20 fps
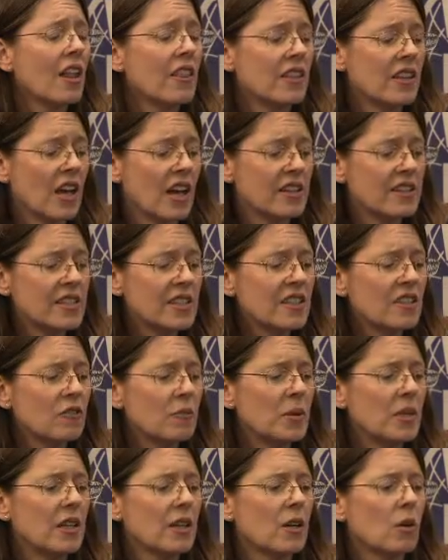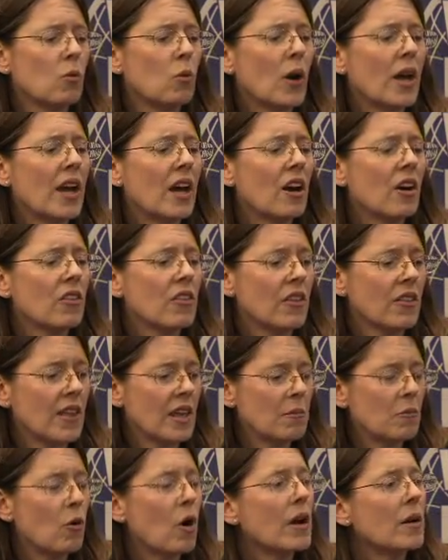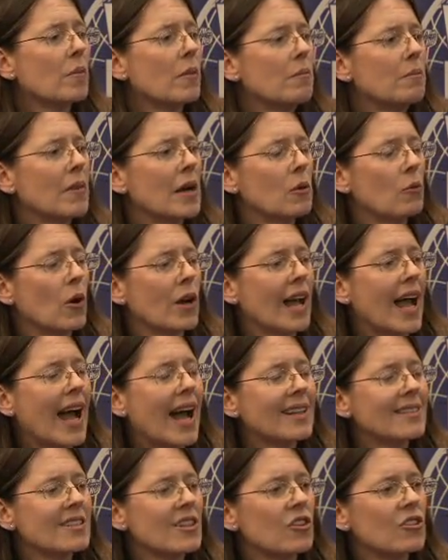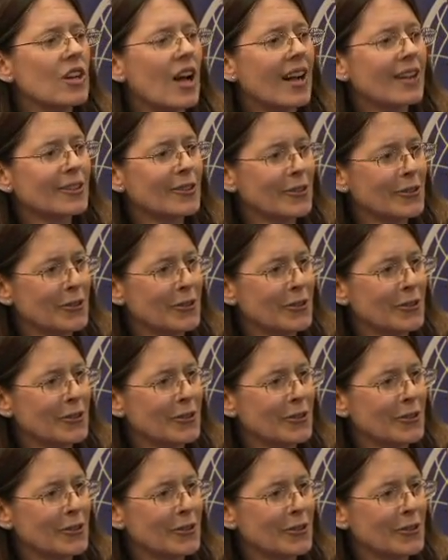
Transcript: The idea of being aware that they might want to ask their doctor,